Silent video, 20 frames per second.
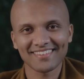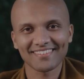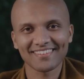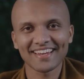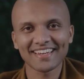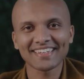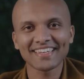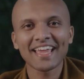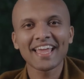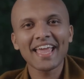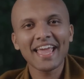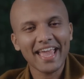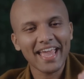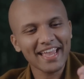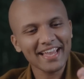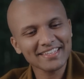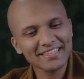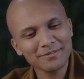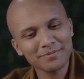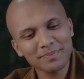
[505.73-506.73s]
right?
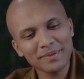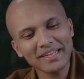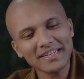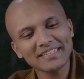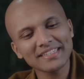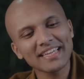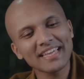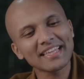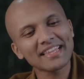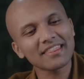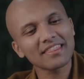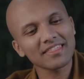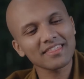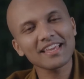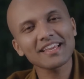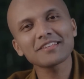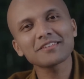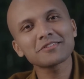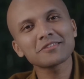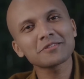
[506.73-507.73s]
Expecting
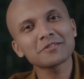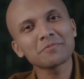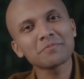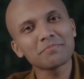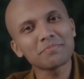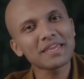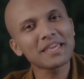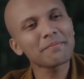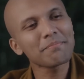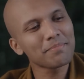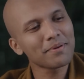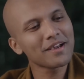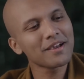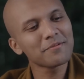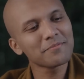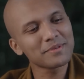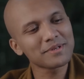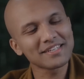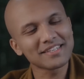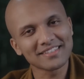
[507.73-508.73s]
things to be
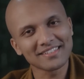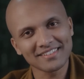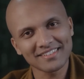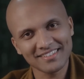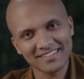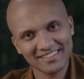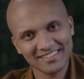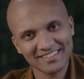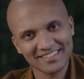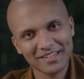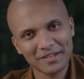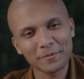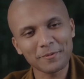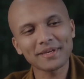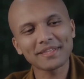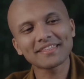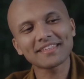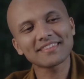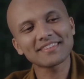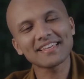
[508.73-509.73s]
permanent
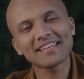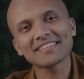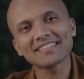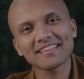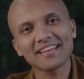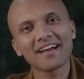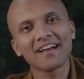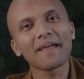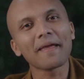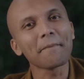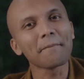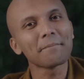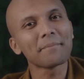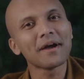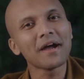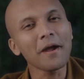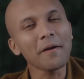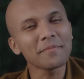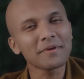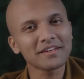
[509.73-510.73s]
when the things are
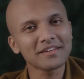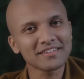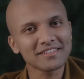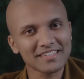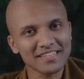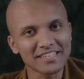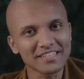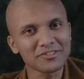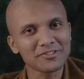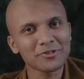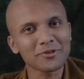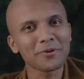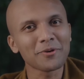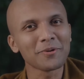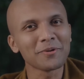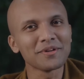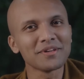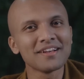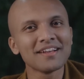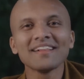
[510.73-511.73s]
impermanent is
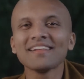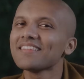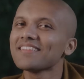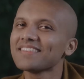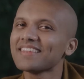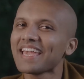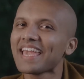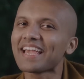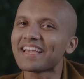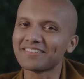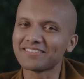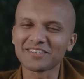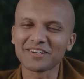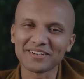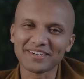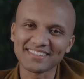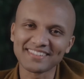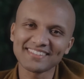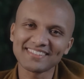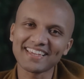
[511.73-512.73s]
called the
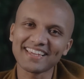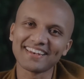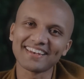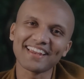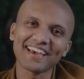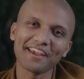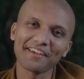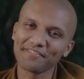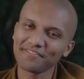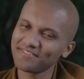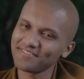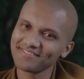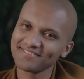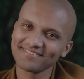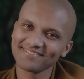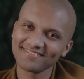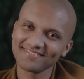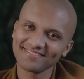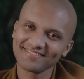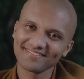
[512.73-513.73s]
ignorance in life.
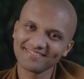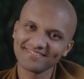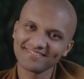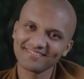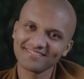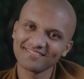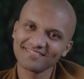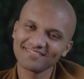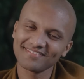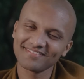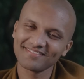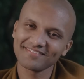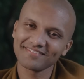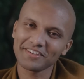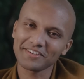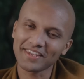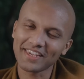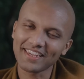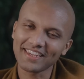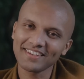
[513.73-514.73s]

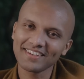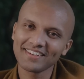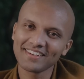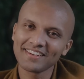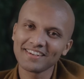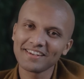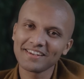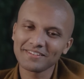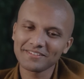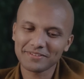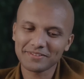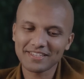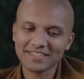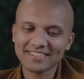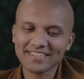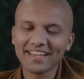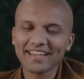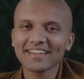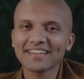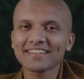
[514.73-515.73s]
Okay, so the
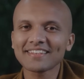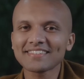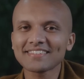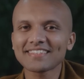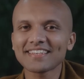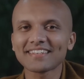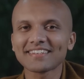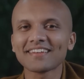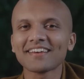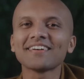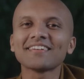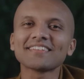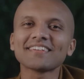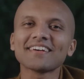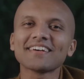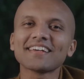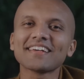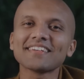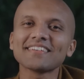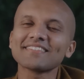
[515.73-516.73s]
second
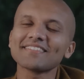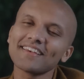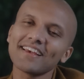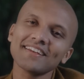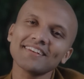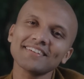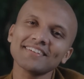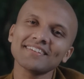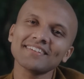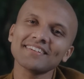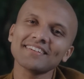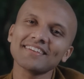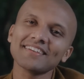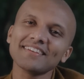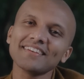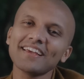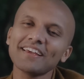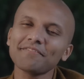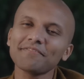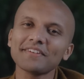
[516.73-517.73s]
signata is that
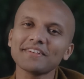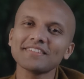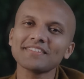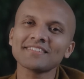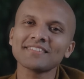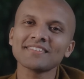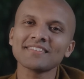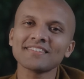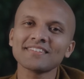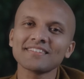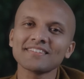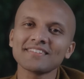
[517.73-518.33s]
life is